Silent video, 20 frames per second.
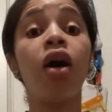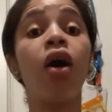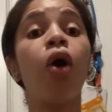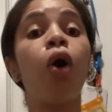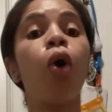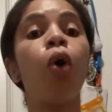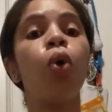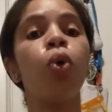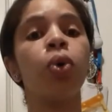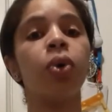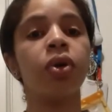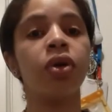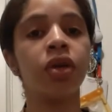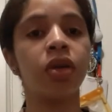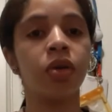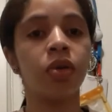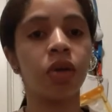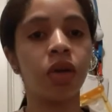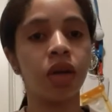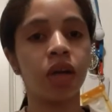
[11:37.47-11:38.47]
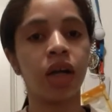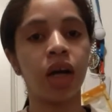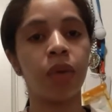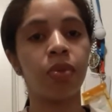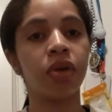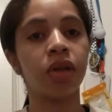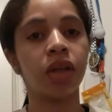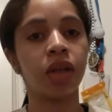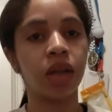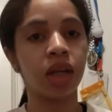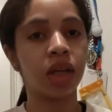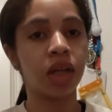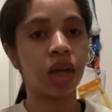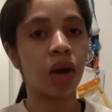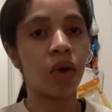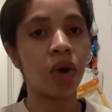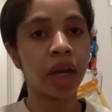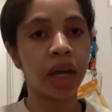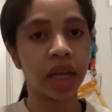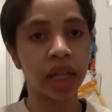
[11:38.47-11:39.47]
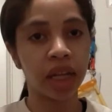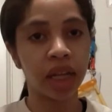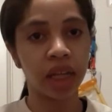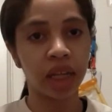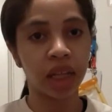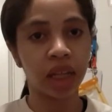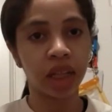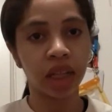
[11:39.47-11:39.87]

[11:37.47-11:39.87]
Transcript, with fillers: Oh, I'm gonna go ahead and